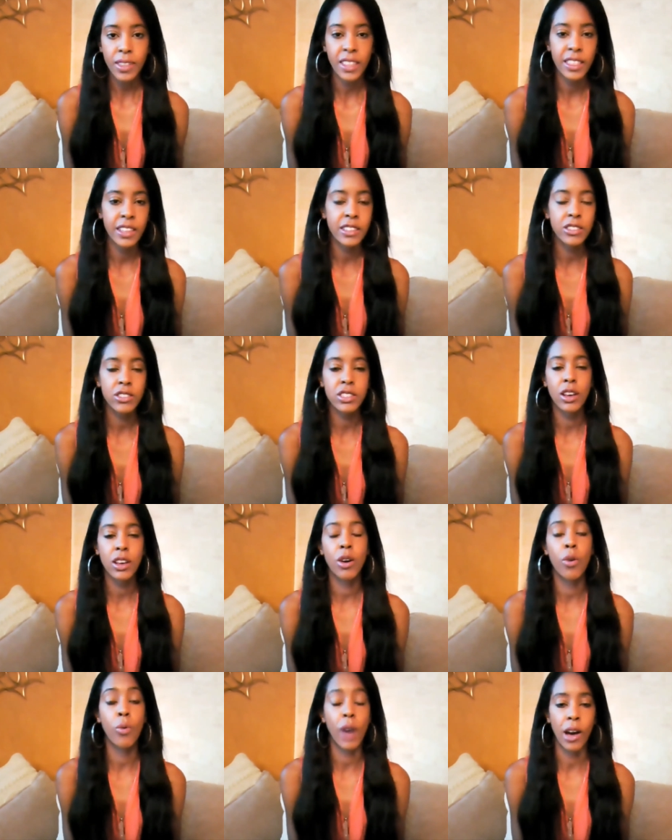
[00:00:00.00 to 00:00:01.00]
this is
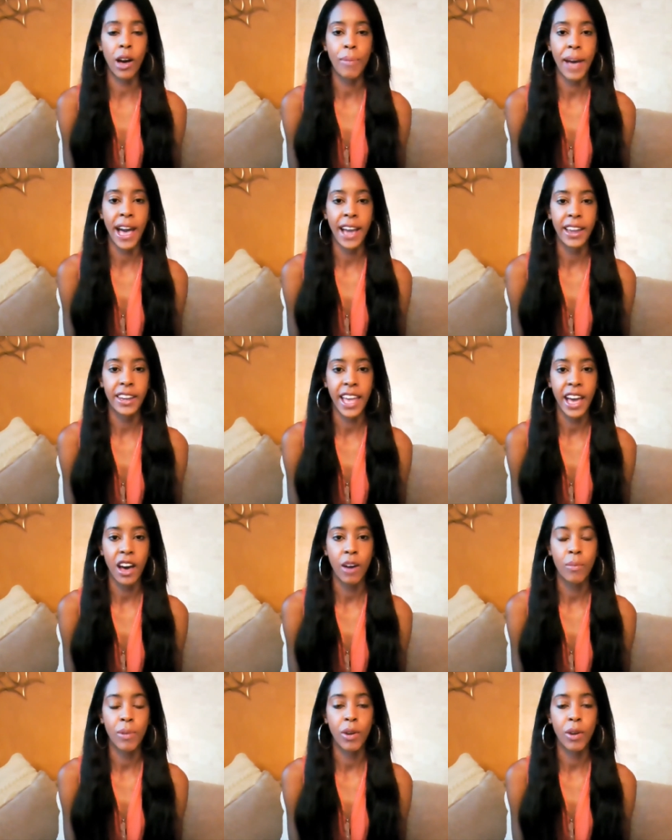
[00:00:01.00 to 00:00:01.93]
a while back now,